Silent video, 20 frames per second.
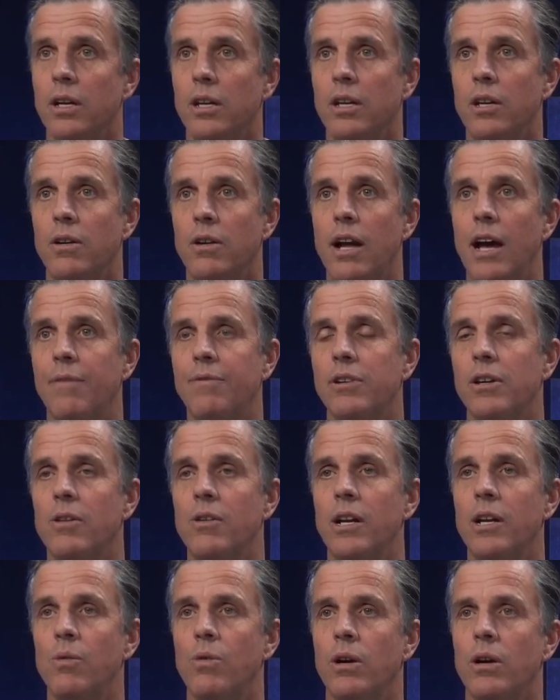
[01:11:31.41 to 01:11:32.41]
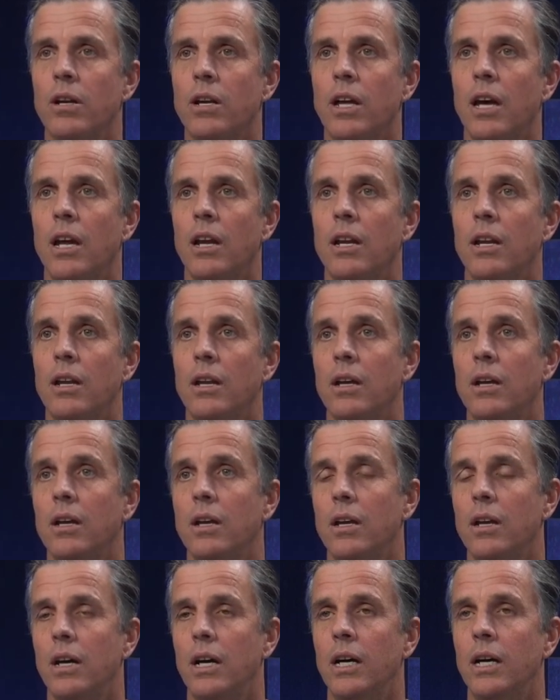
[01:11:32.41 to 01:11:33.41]
You don't have to go anywhere to get it.
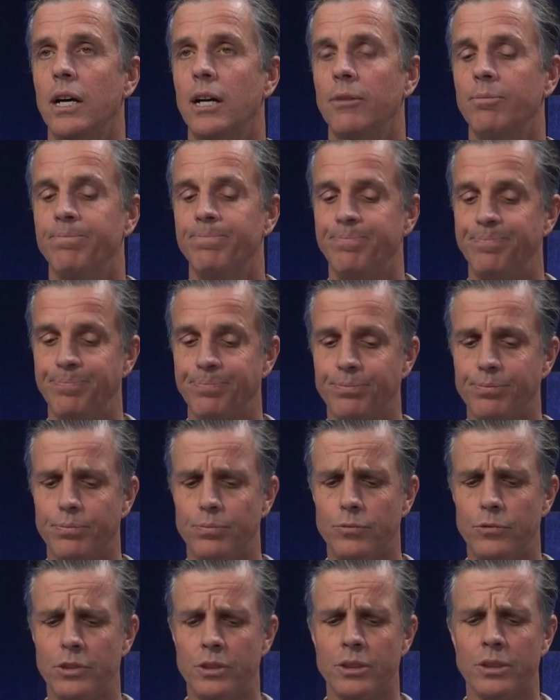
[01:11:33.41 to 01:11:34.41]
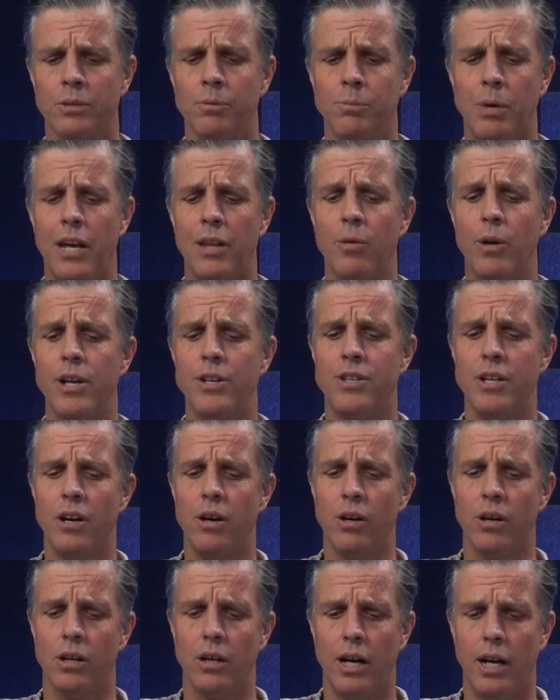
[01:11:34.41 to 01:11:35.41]
Um, by the way,
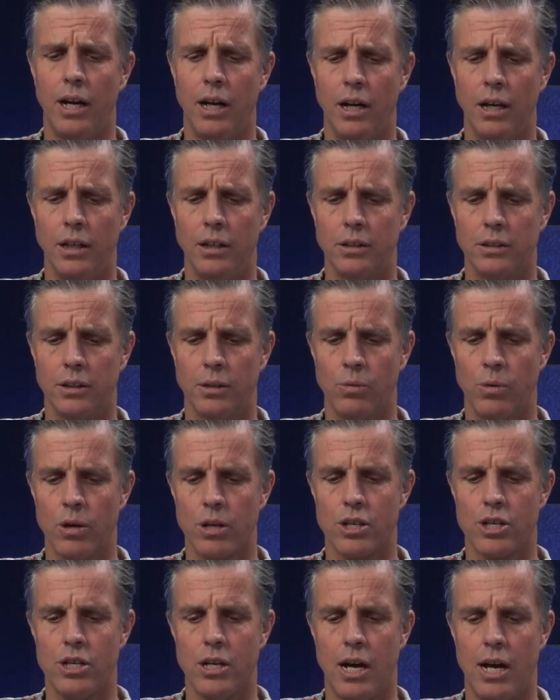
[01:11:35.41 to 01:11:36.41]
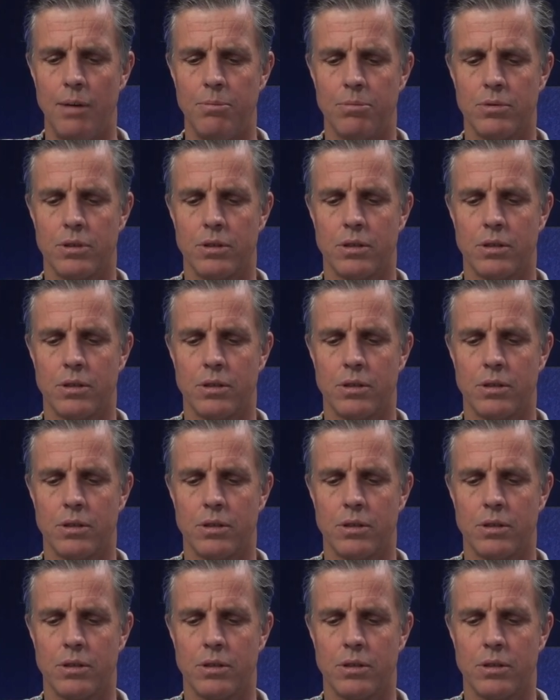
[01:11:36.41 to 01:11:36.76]
Darrell has a workshop.